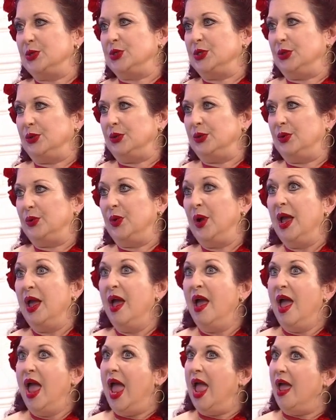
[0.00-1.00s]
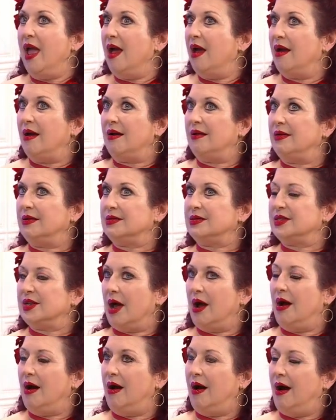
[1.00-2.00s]
do, and
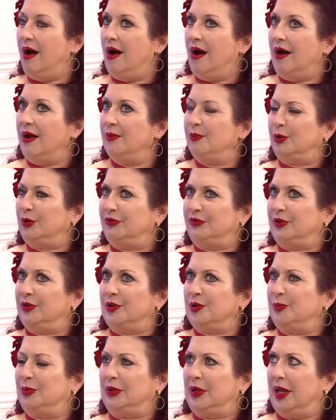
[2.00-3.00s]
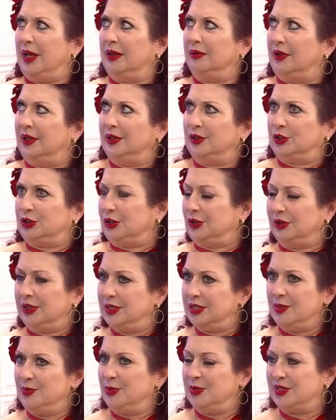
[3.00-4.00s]
I preferred playing like Shirley
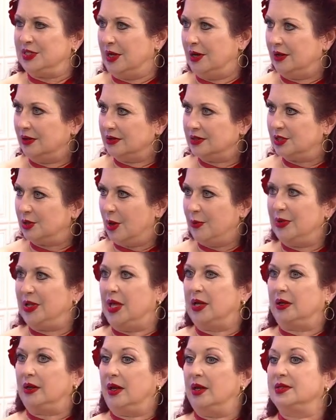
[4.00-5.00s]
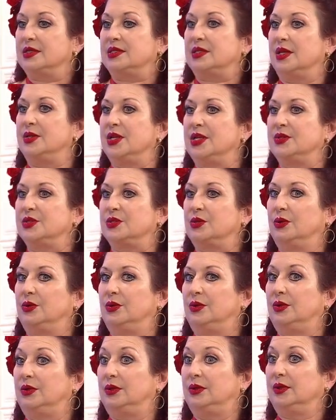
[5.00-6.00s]
Temple songs. So I would like cut Sunday
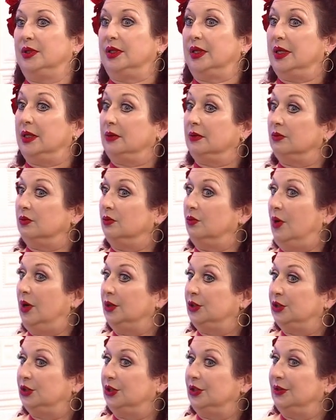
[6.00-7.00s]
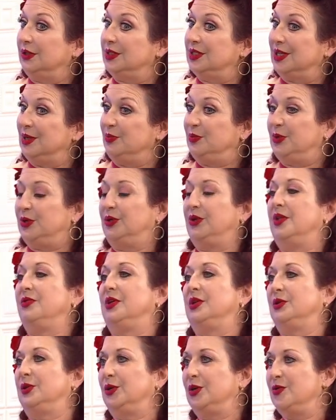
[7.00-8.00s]
school and like watch Shirley Temple and
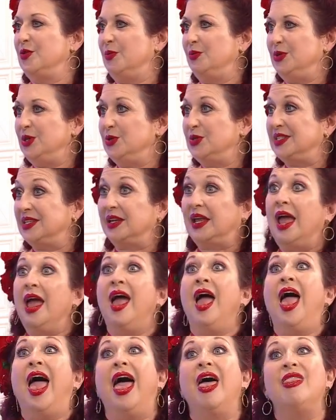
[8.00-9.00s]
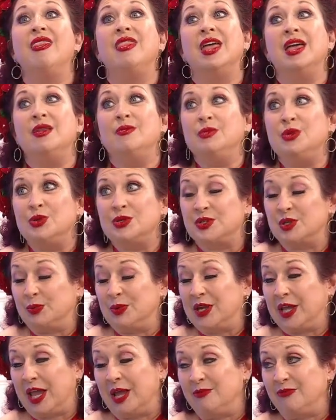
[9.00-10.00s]
then learn the music. and then music
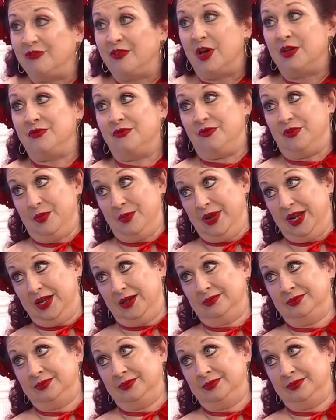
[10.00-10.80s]
became fun for me.